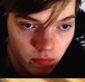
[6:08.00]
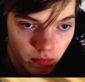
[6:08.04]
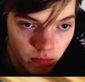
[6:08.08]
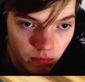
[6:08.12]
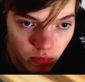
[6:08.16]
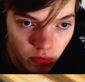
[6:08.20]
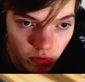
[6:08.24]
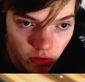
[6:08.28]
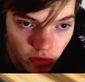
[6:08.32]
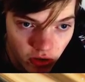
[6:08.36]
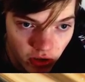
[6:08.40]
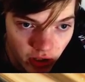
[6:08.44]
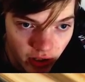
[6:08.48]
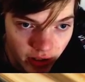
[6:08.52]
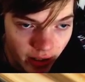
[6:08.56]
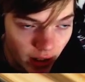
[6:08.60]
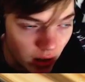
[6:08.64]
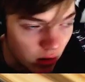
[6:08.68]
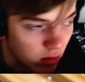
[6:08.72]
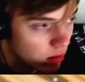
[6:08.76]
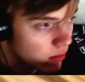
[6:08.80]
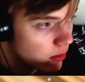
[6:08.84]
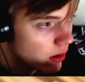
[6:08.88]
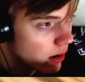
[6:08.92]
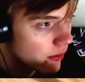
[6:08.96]
sit
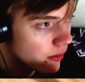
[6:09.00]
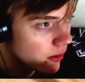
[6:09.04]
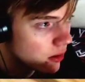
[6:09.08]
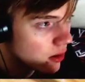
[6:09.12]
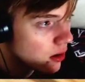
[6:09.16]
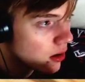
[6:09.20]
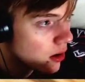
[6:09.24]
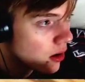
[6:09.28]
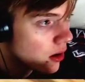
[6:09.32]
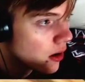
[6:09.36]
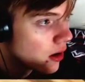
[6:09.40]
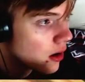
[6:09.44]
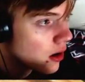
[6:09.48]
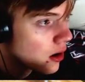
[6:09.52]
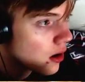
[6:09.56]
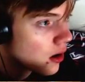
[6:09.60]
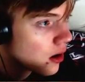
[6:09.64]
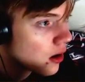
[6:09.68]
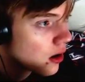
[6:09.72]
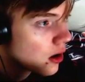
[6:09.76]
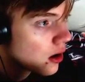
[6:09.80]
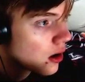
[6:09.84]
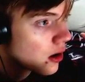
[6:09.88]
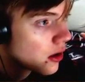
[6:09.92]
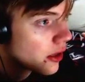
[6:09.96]
down or whatever,
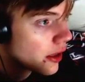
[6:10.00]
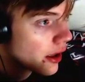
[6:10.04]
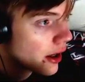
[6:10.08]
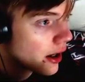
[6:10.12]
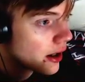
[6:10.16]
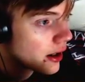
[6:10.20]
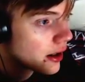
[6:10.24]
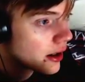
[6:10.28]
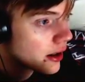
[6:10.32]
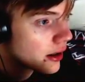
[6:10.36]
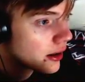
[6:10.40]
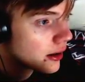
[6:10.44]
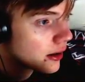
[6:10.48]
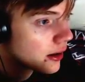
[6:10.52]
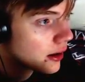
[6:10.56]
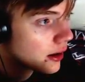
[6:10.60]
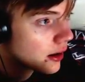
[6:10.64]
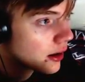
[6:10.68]
then